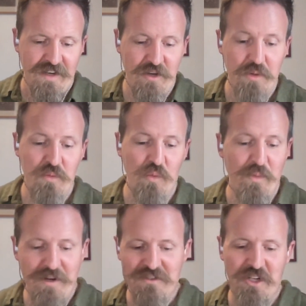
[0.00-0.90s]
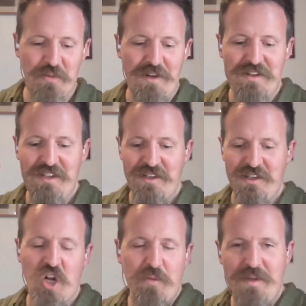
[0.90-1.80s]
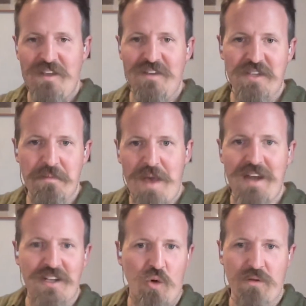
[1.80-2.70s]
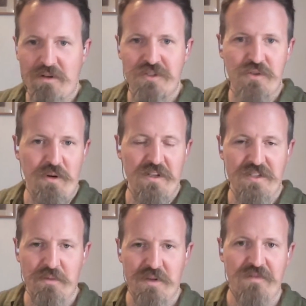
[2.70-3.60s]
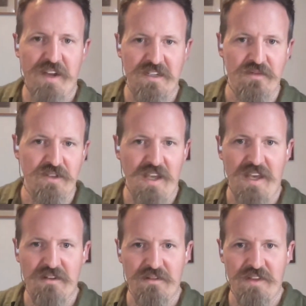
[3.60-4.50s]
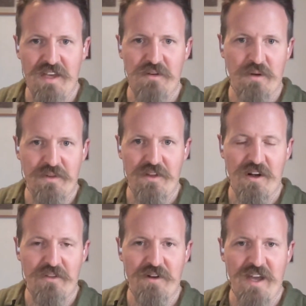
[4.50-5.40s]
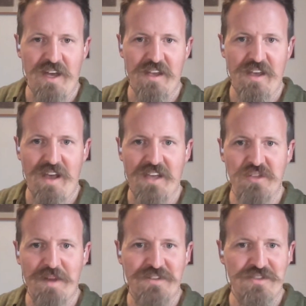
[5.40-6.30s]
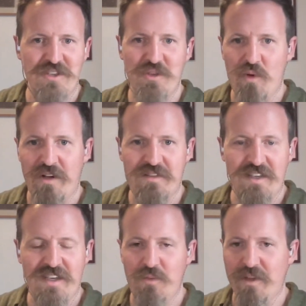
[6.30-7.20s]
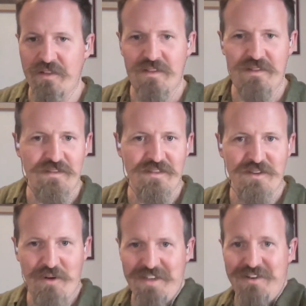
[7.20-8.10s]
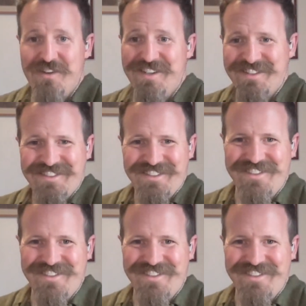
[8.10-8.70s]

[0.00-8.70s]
I know we want to talk about ERP and combating horror stories. Did we effectively handle that, or are there other aspects that you wanted to hit on?